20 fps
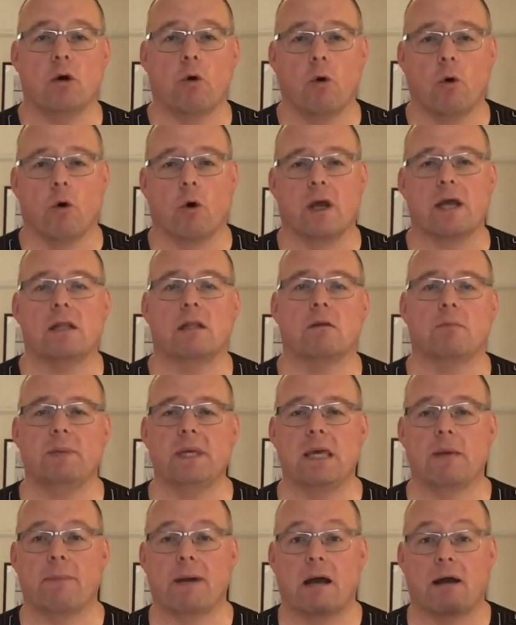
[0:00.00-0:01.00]
or it'll
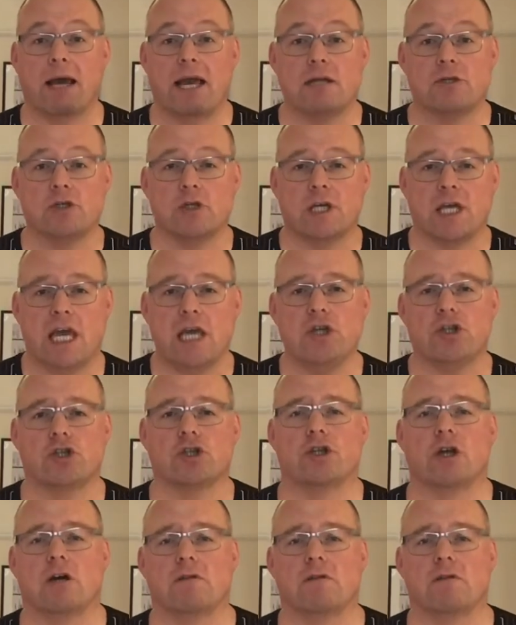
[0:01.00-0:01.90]
be about education